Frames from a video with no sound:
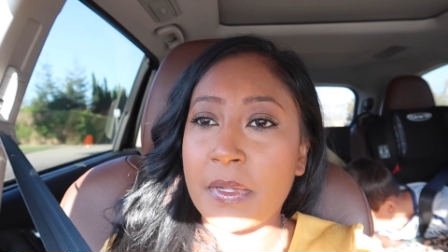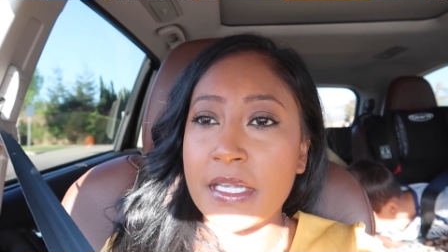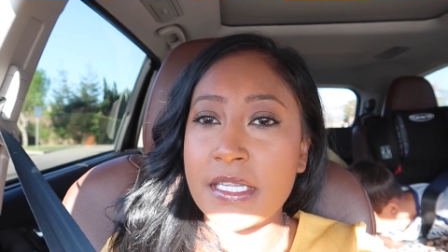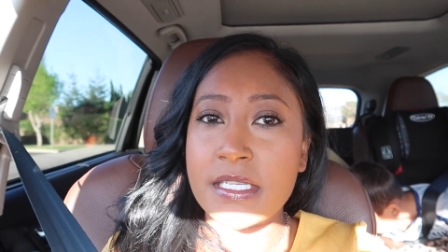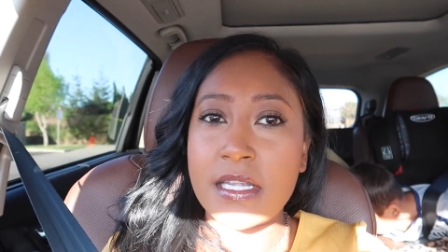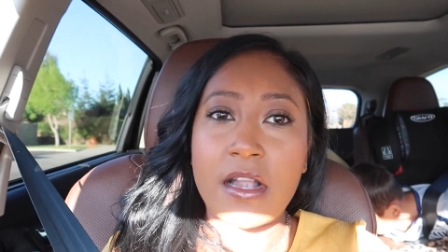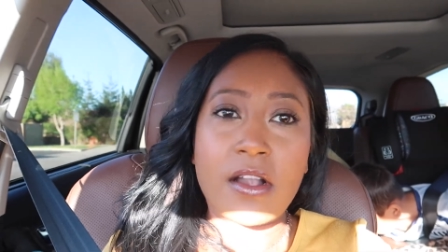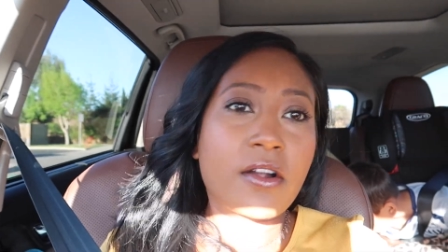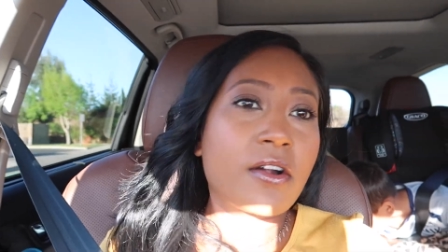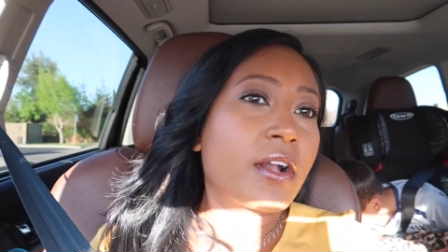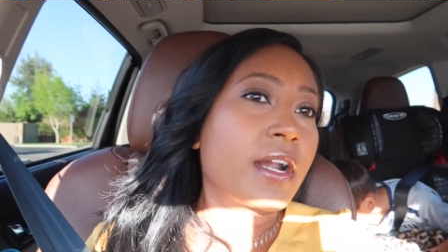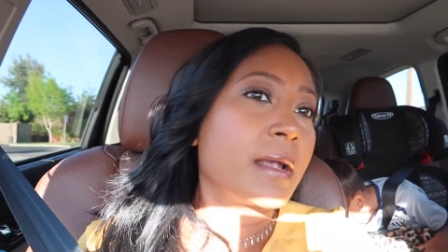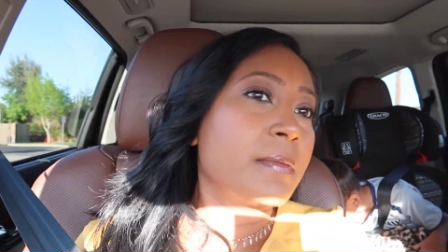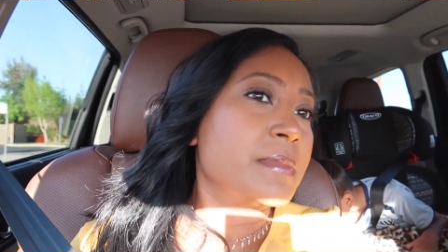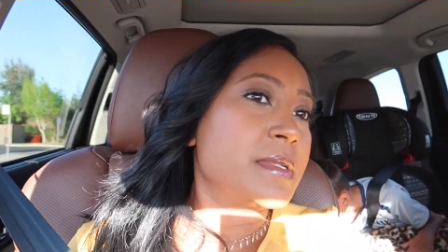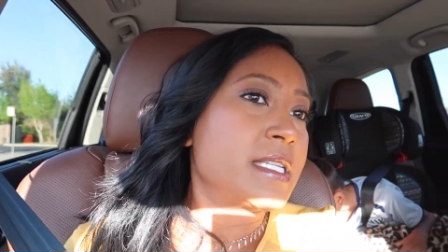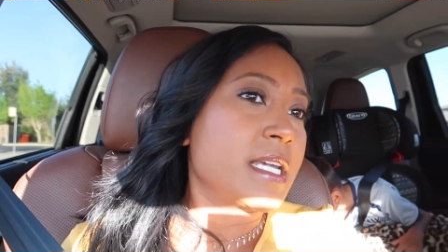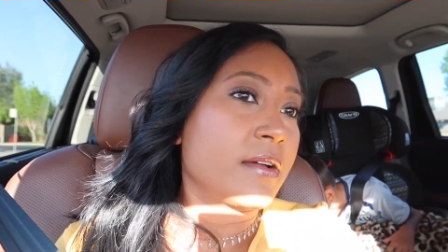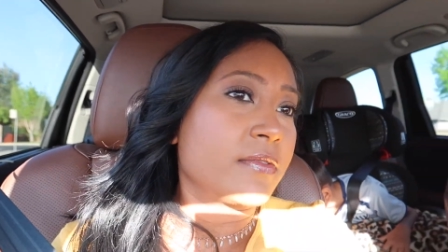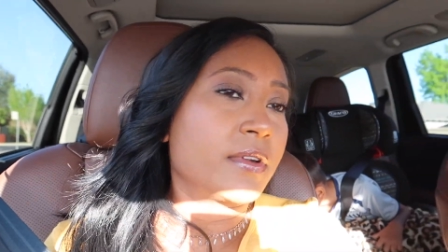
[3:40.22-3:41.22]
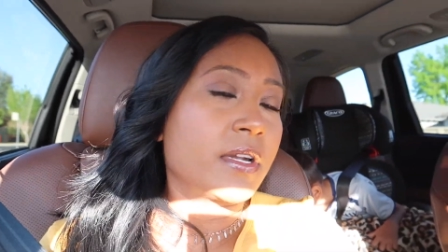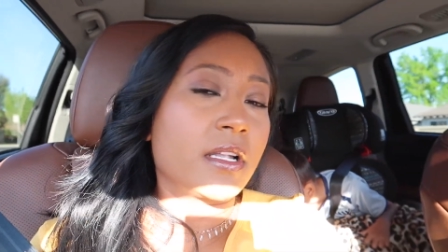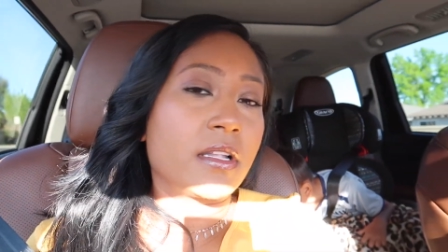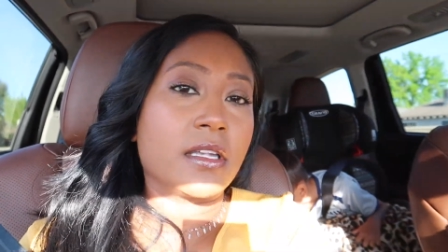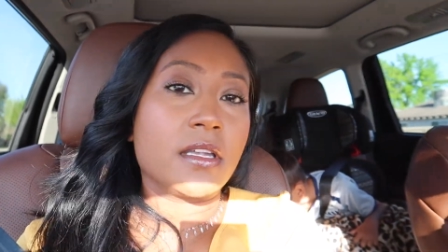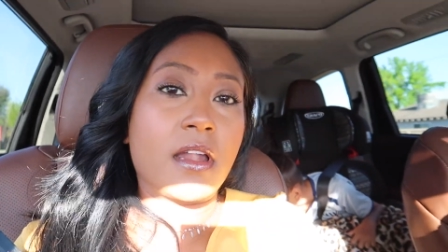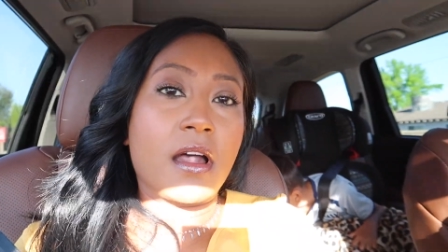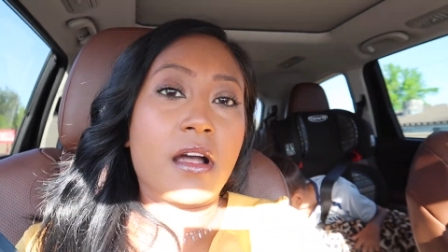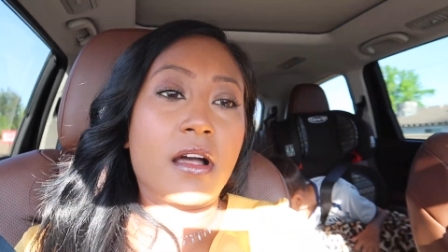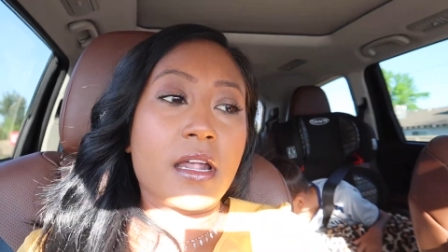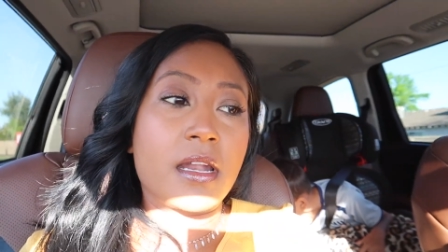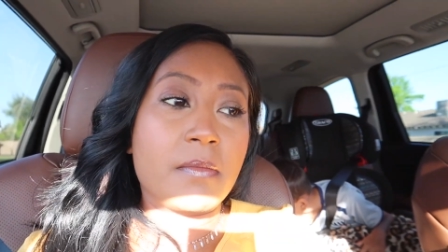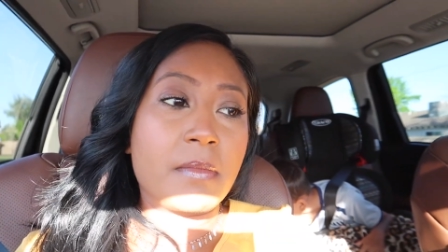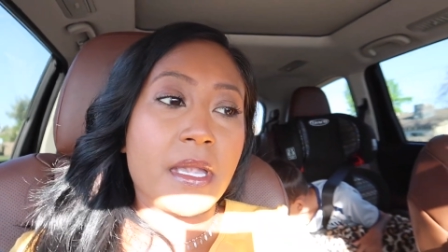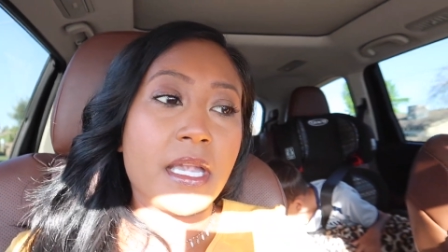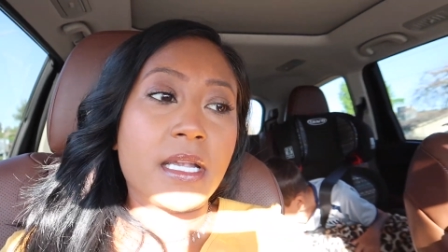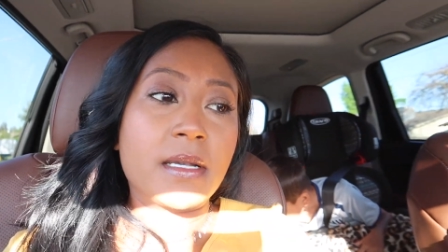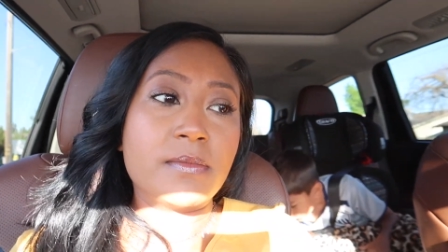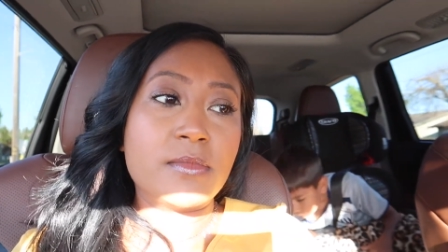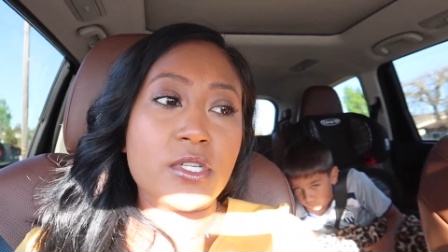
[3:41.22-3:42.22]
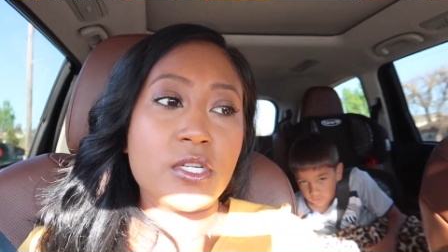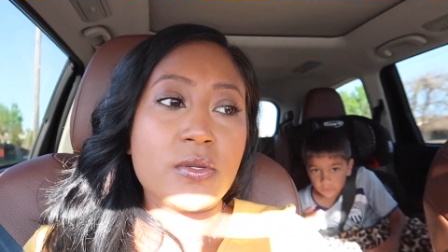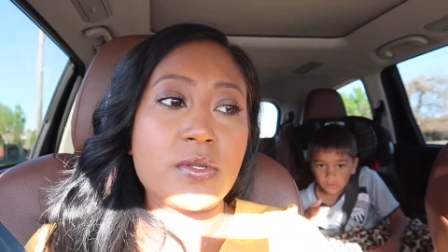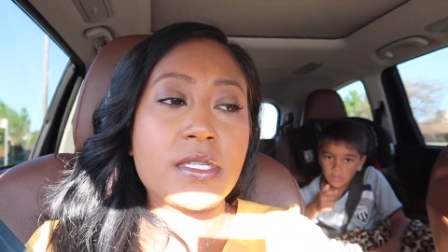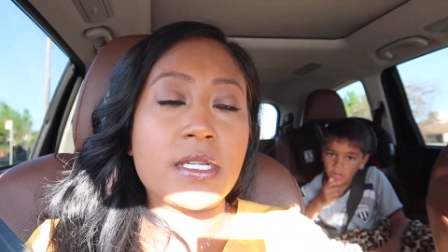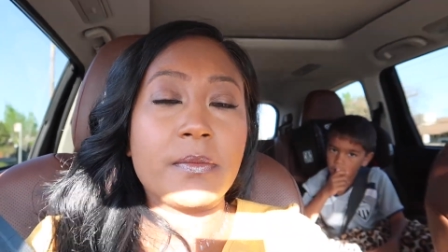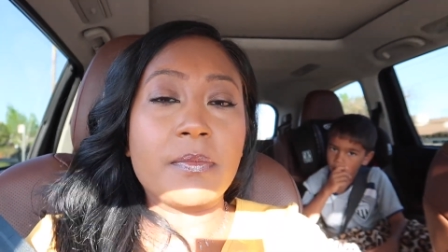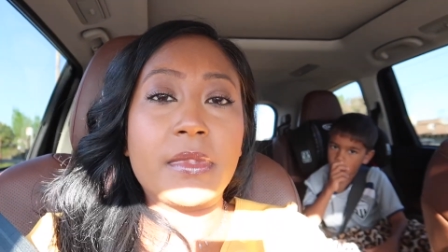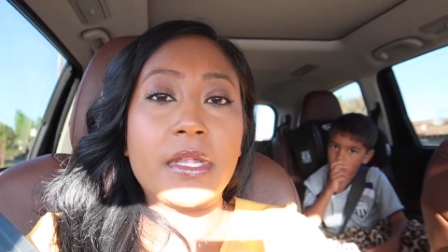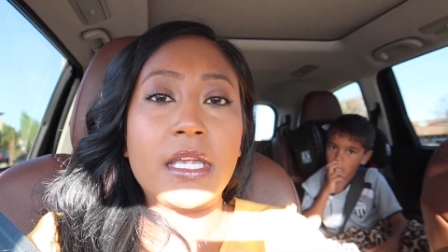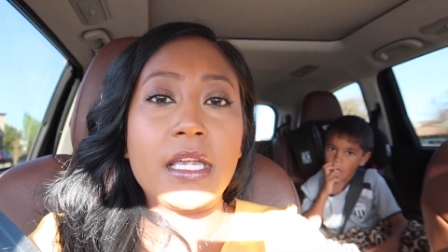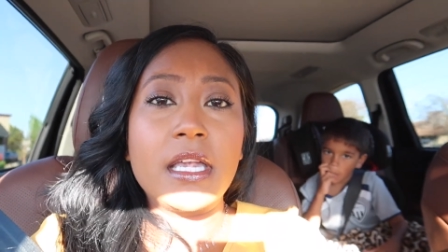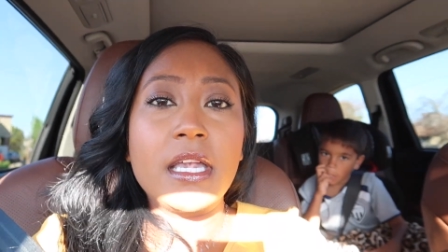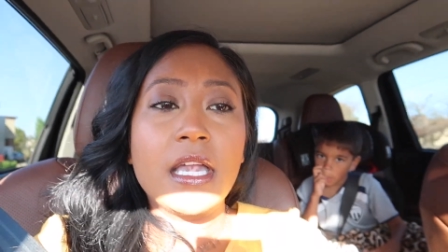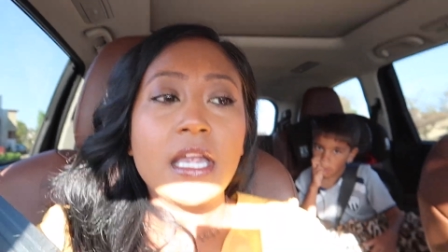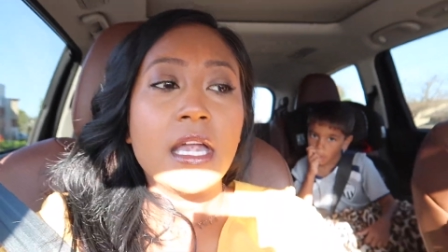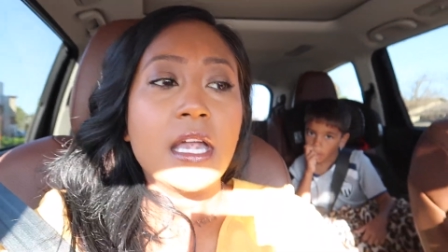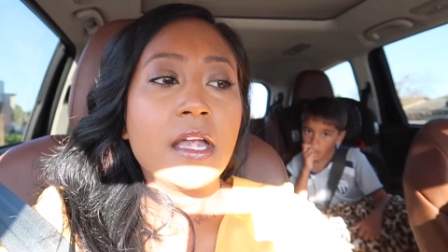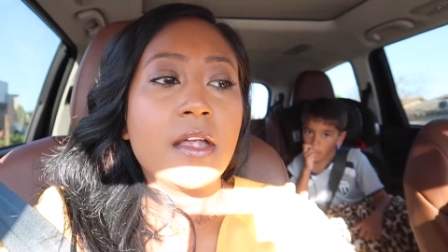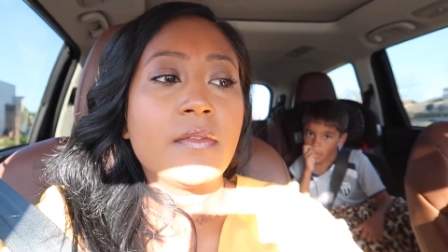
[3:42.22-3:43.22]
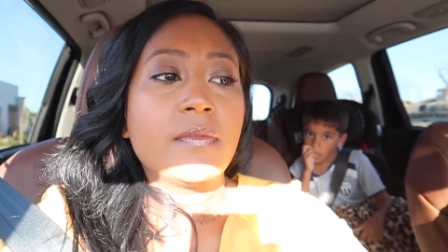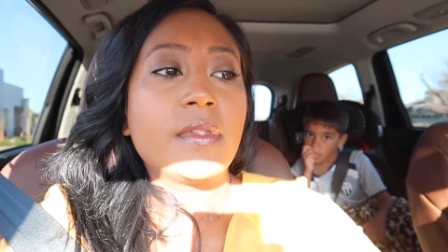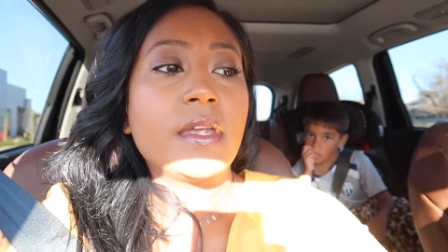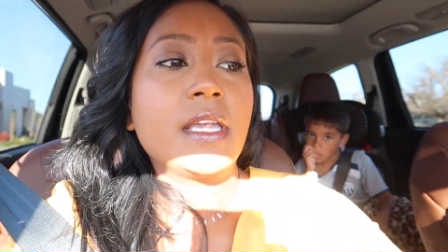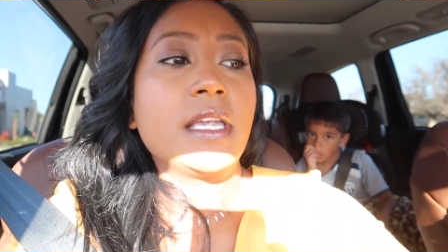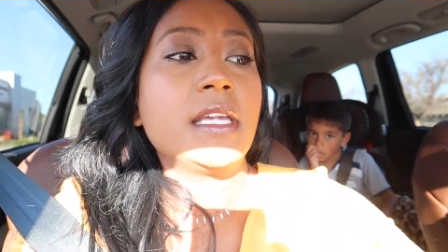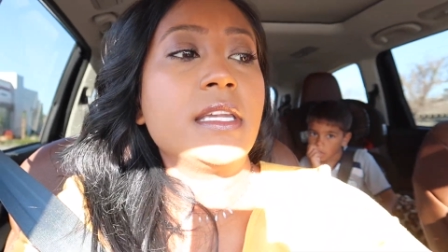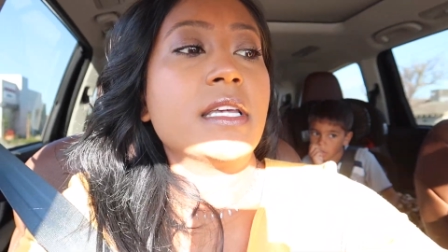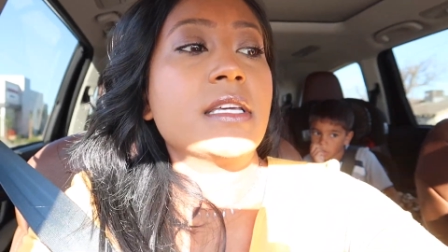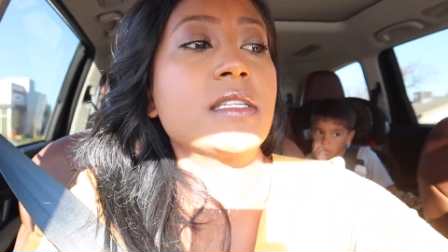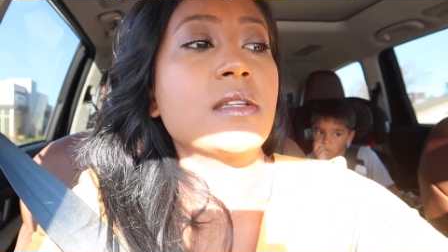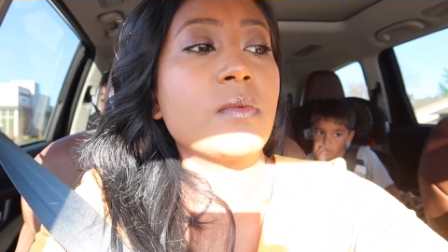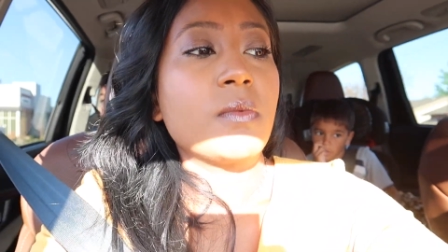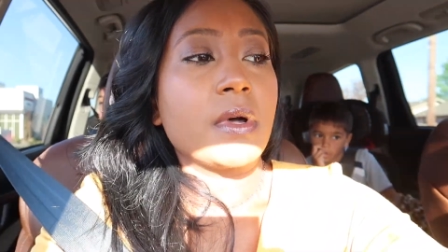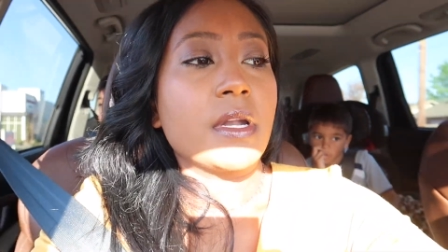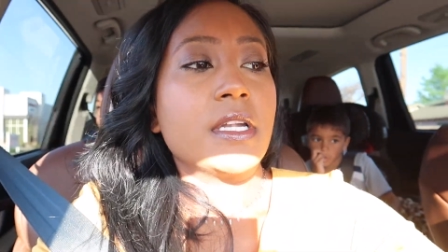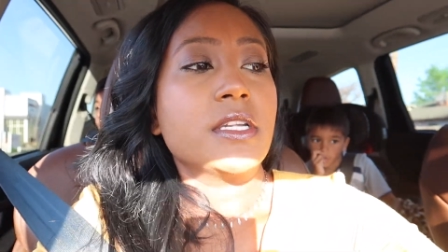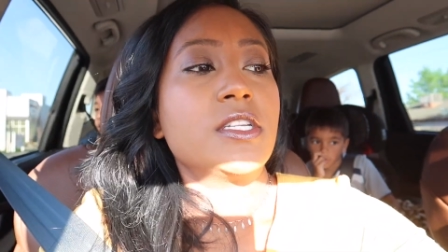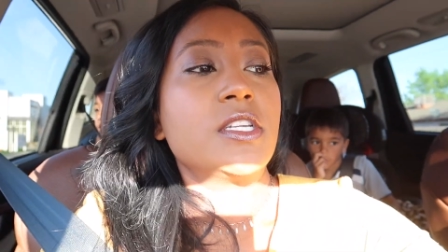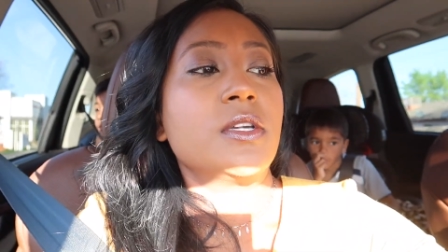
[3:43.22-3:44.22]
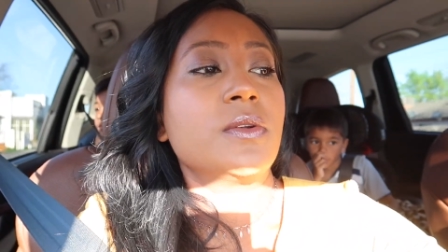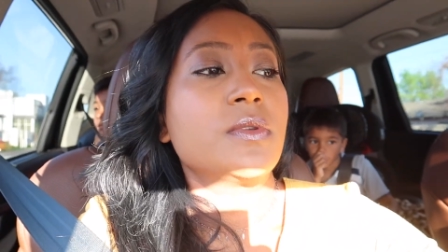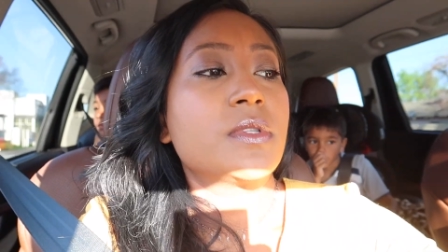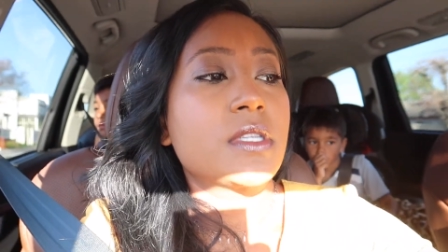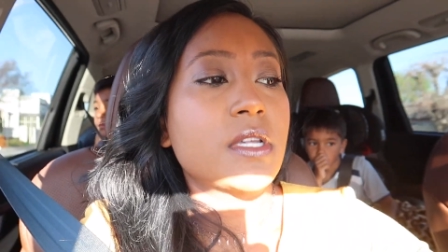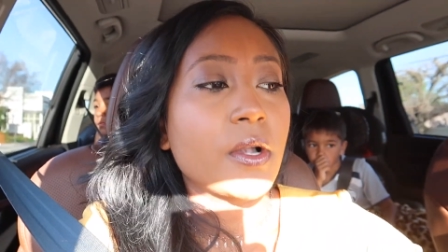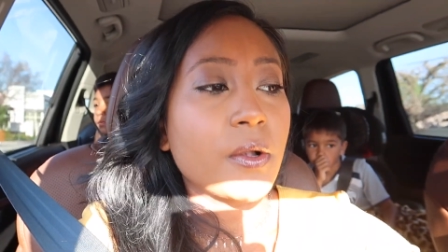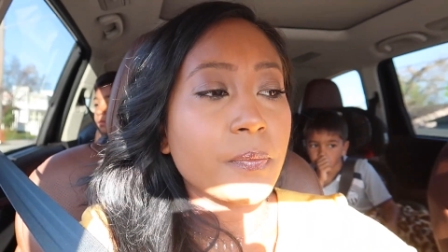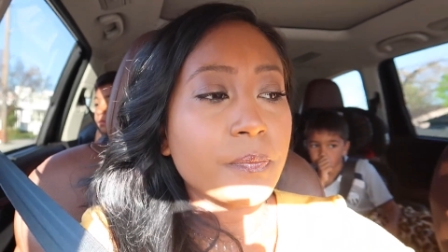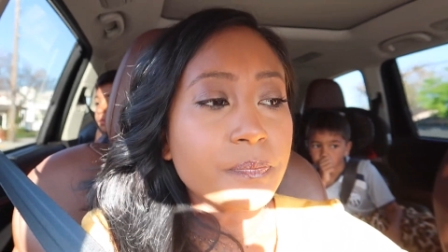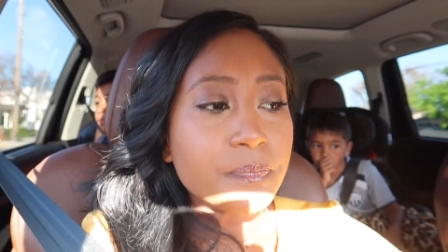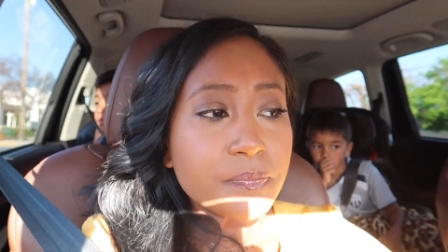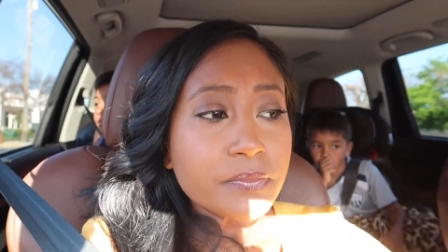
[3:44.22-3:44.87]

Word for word: play soccer and I'm definitely not gonna make him do something that he doesn't want to do, so